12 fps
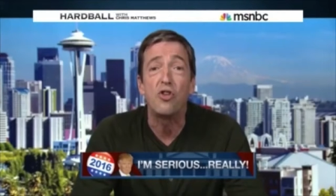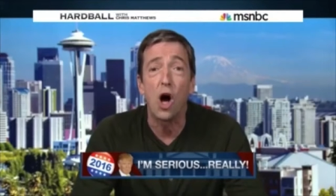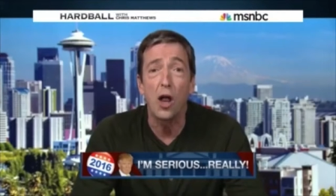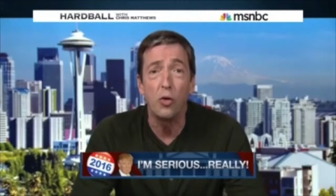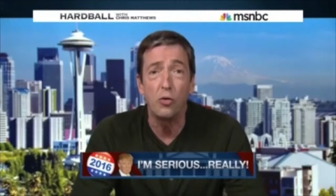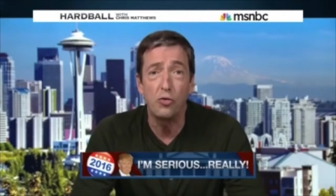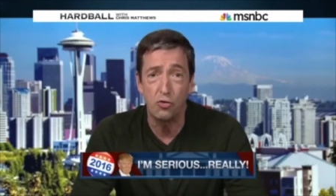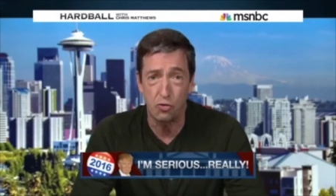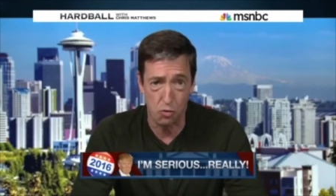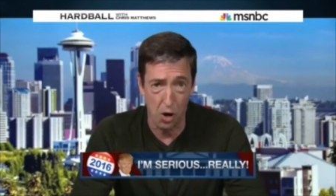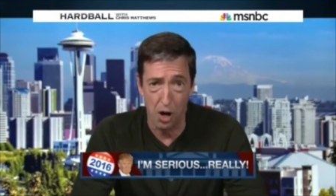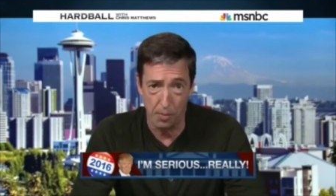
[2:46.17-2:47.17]
Donald
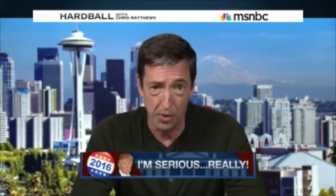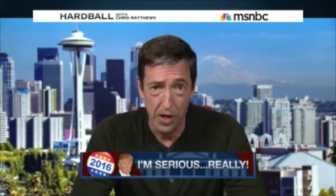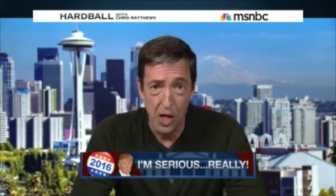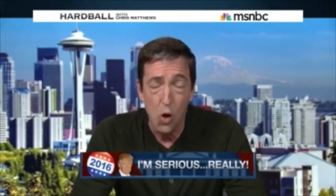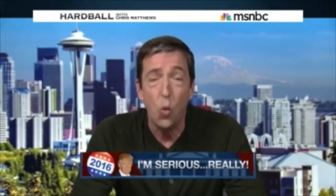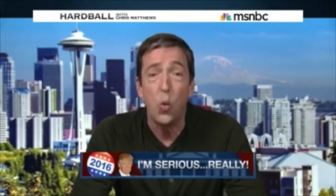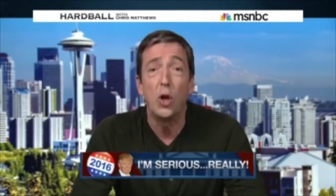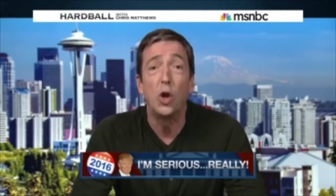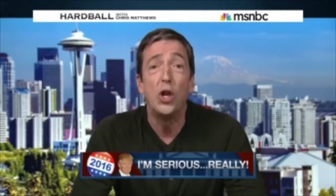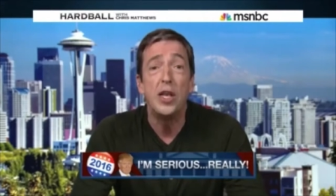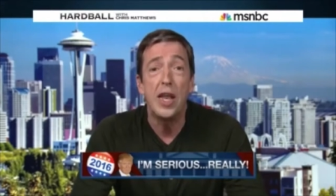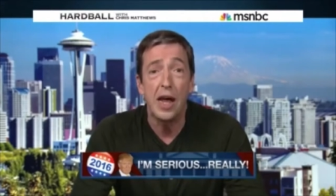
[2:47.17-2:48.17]
Trump
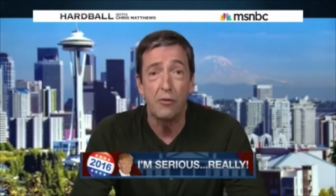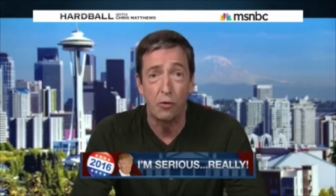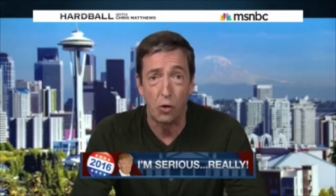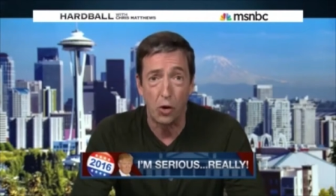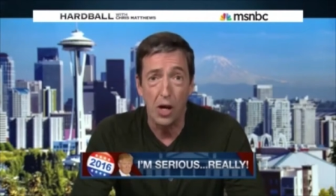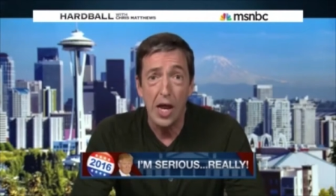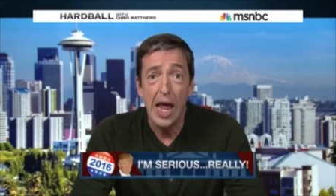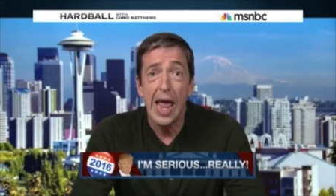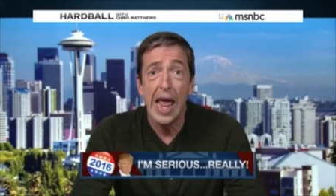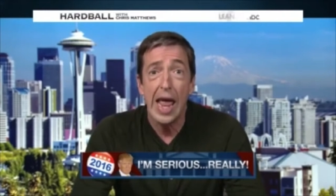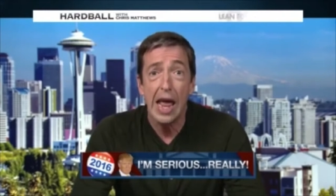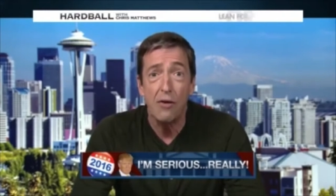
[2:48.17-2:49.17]
will never,
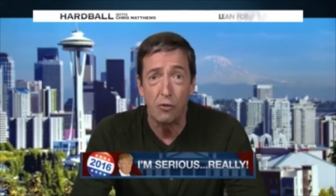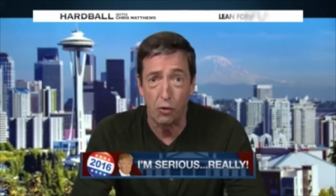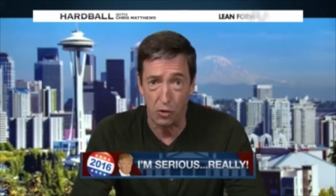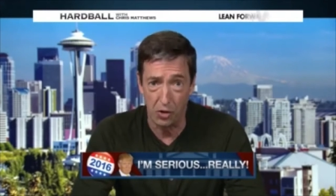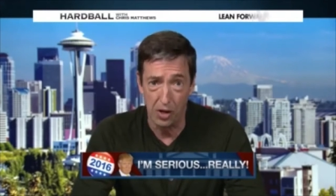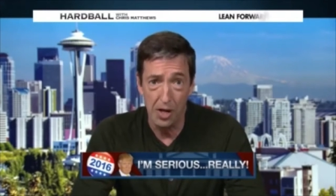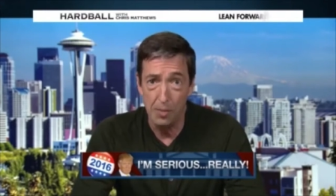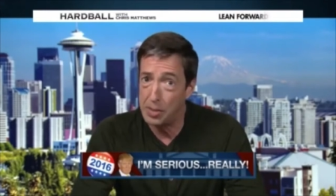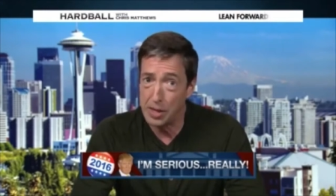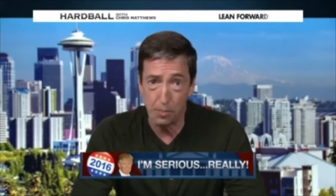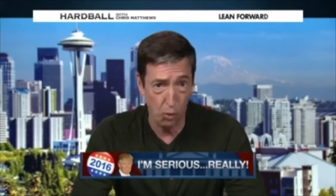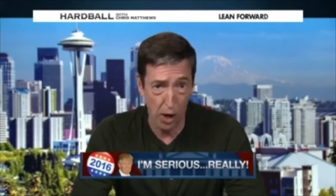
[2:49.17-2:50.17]
ever
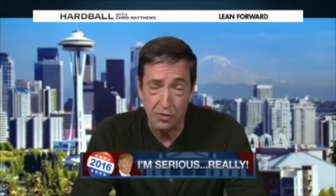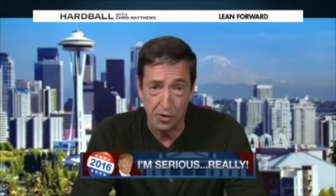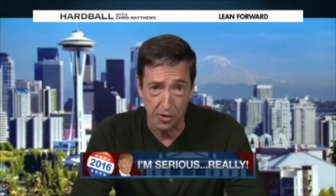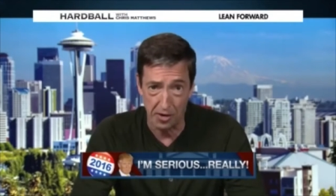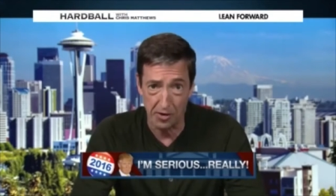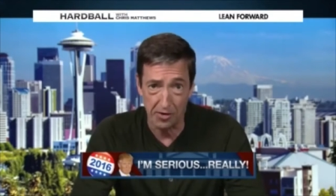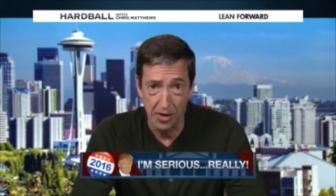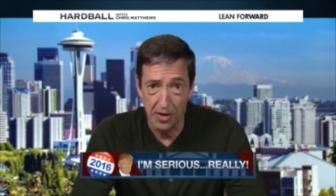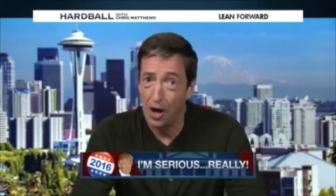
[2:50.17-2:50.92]
be president.